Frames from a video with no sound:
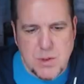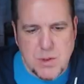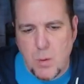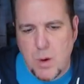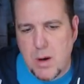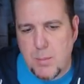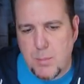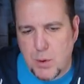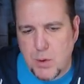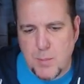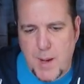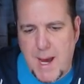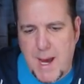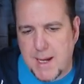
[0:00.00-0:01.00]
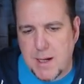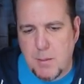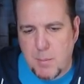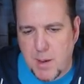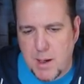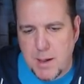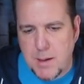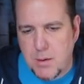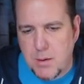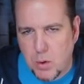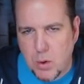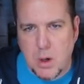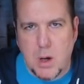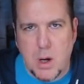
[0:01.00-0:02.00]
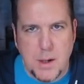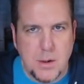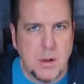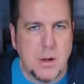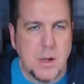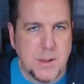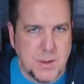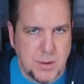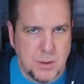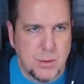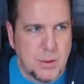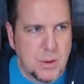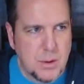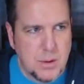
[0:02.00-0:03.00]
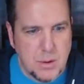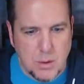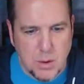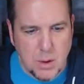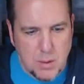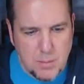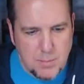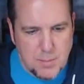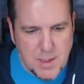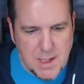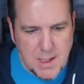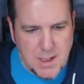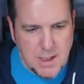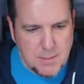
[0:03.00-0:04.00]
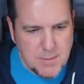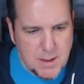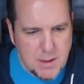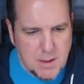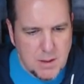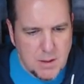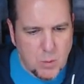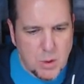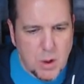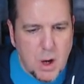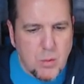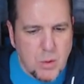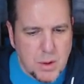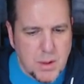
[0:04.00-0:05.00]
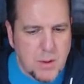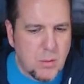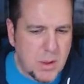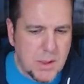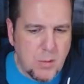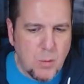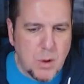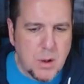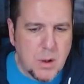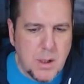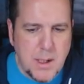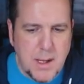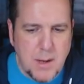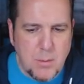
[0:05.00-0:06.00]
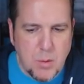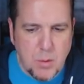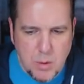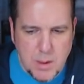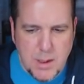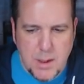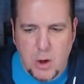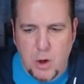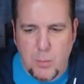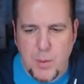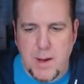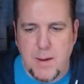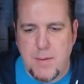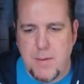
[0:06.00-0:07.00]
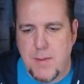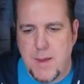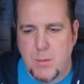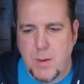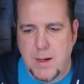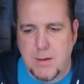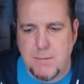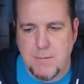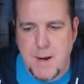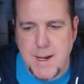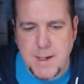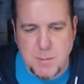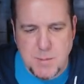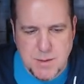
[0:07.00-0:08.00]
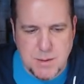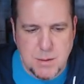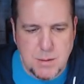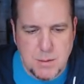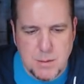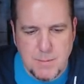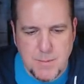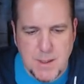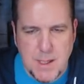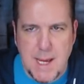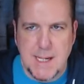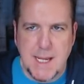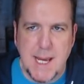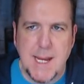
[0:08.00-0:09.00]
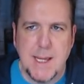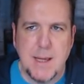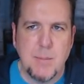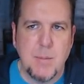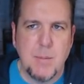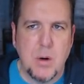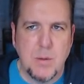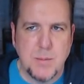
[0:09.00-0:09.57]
wear it pulled back in a bun or under a toque or beanie. We're all really, really worried, and we're really hoping that we can find him soon and get him home